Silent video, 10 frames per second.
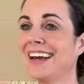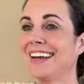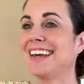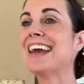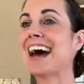
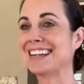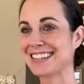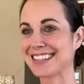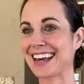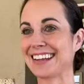
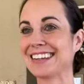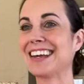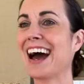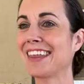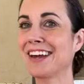Yes, Kelly.
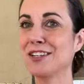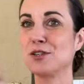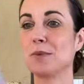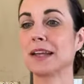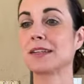Yeah, I thought
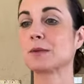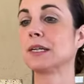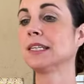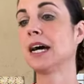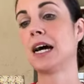you bought this
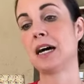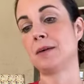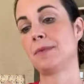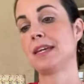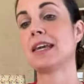one.
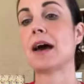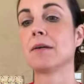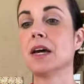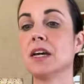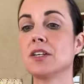Um, yeah.
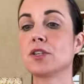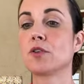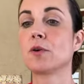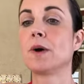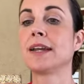So
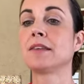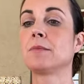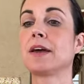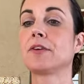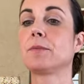the one in the
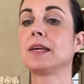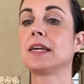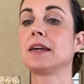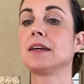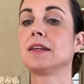methyl
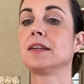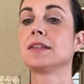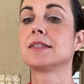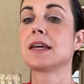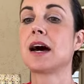B
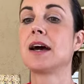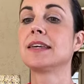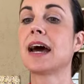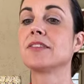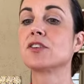is, uh,
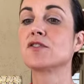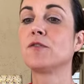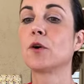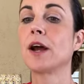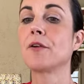yeah, there's
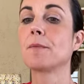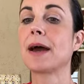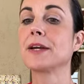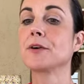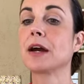400
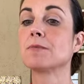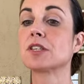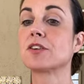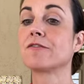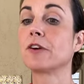micrograms
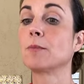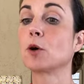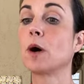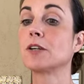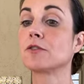that are from
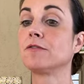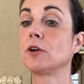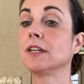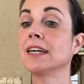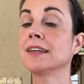
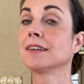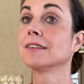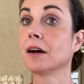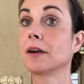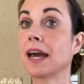Quatrefolic,
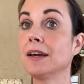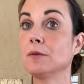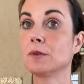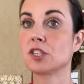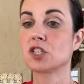
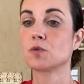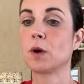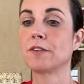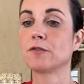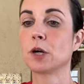okay, which is
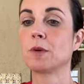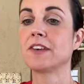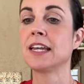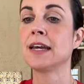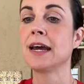one form of
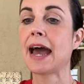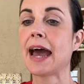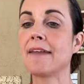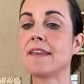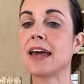it.
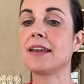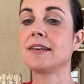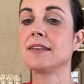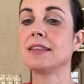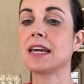And then
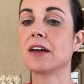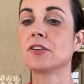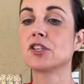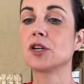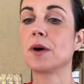the
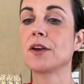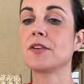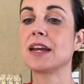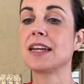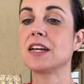other
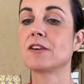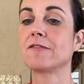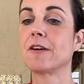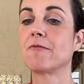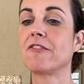280 are
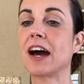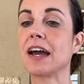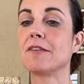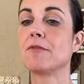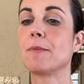from
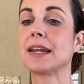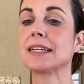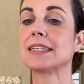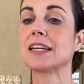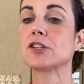5
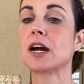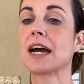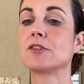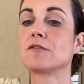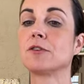
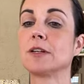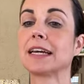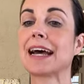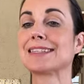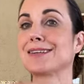
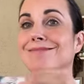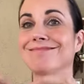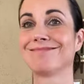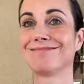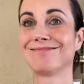methyltetrahydrofolic acid,
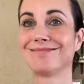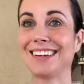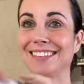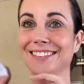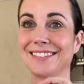right?